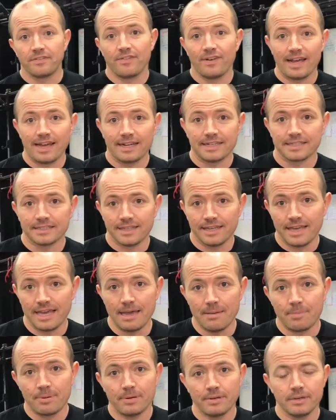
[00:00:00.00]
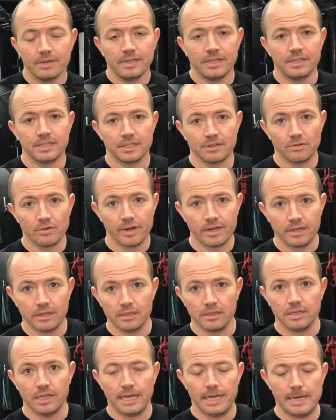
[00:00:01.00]
flex at the hip is a
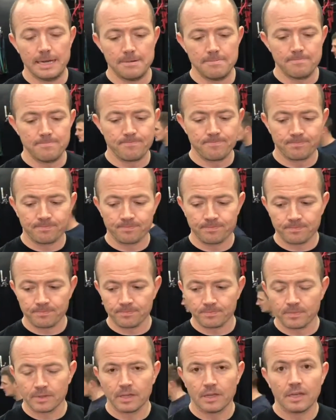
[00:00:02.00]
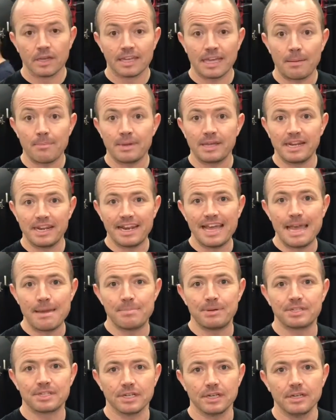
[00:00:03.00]
real, can be an
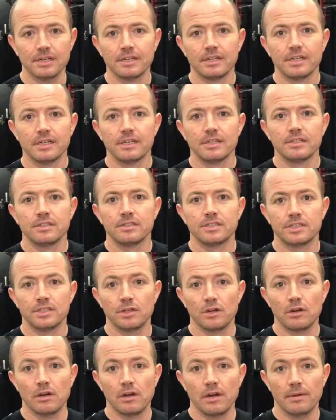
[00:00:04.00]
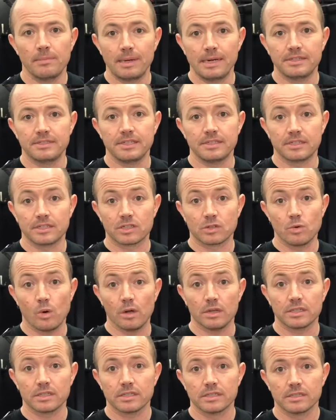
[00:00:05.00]
inhibitor to your ability to
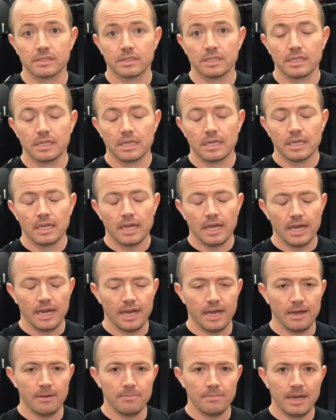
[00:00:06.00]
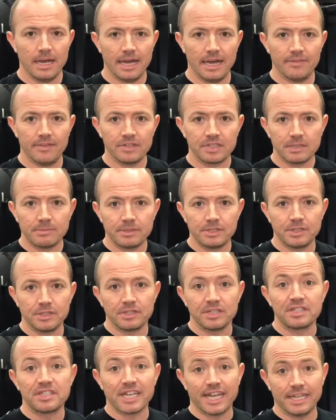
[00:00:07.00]
squat. And this can be due
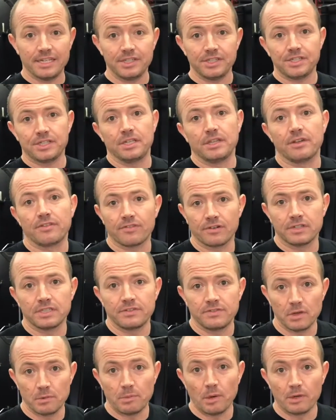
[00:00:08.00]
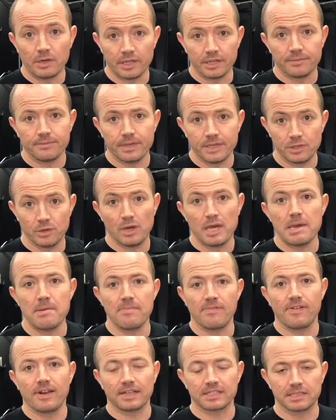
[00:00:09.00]
to tension in the front of your body in your hip
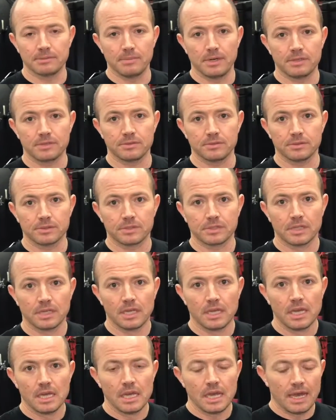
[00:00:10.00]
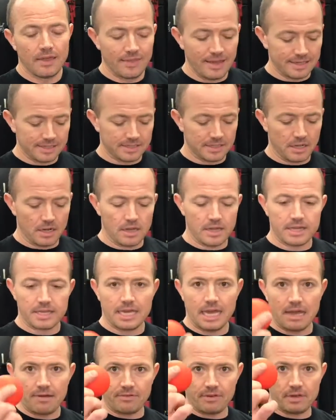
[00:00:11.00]
flexor muscles. And that's like
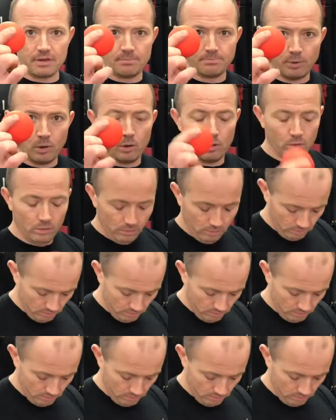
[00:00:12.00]
having a ball